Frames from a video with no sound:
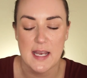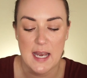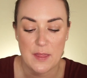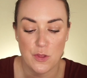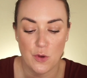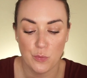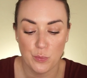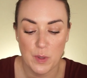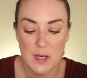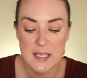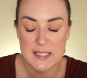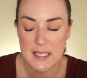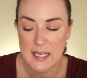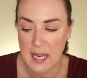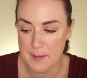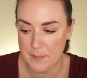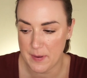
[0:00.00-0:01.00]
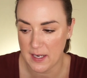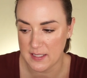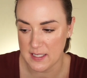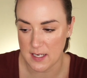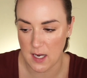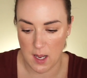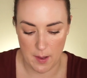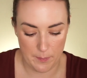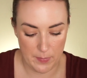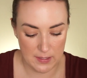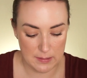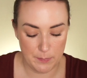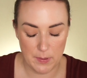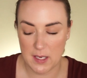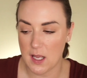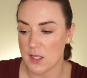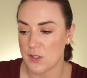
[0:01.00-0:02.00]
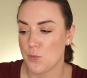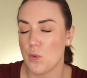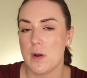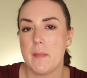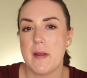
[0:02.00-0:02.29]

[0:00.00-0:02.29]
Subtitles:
and the reason I picked it up is because one of